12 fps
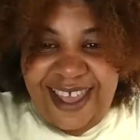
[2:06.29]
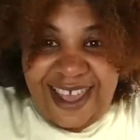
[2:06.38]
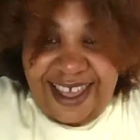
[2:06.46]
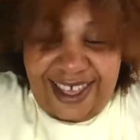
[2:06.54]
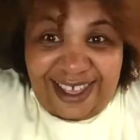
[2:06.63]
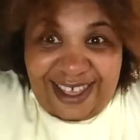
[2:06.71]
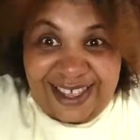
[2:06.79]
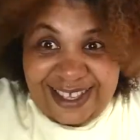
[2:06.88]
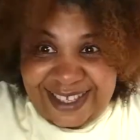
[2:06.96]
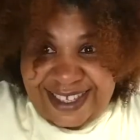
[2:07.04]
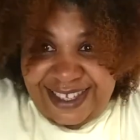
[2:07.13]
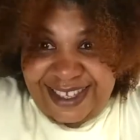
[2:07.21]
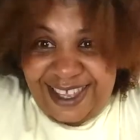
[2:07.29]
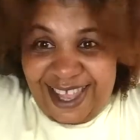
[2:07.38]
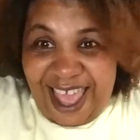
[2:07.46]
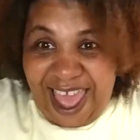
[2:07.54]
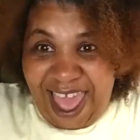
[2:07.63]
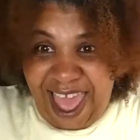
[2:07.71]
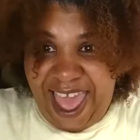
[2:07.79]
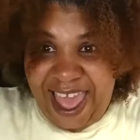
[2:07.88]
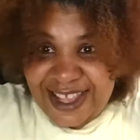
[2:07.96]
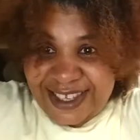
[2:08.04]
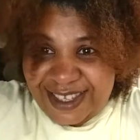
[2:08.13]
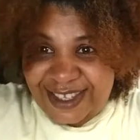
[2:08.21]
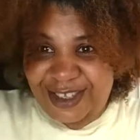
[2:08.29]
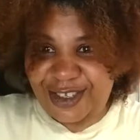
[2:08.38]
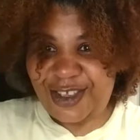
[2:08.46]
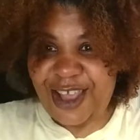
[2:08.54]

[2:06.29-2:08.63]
Yes, yes,